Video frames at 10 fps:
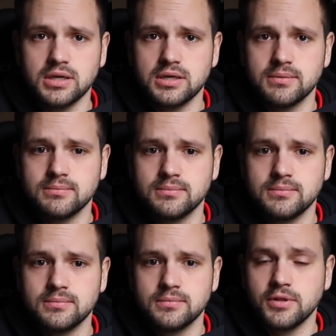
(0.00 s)
Um,
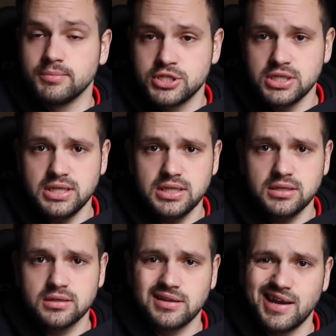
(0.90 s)
the
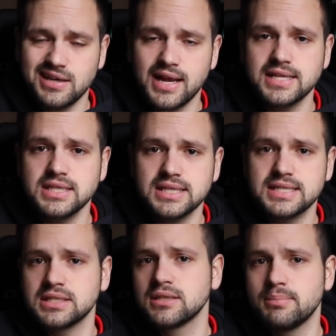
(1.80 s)
machining, anodizing
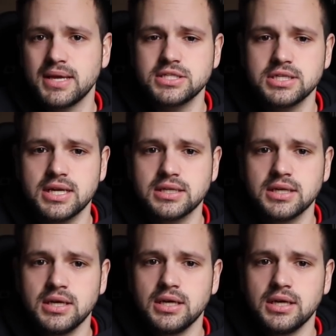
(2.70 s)
isn't the best yet.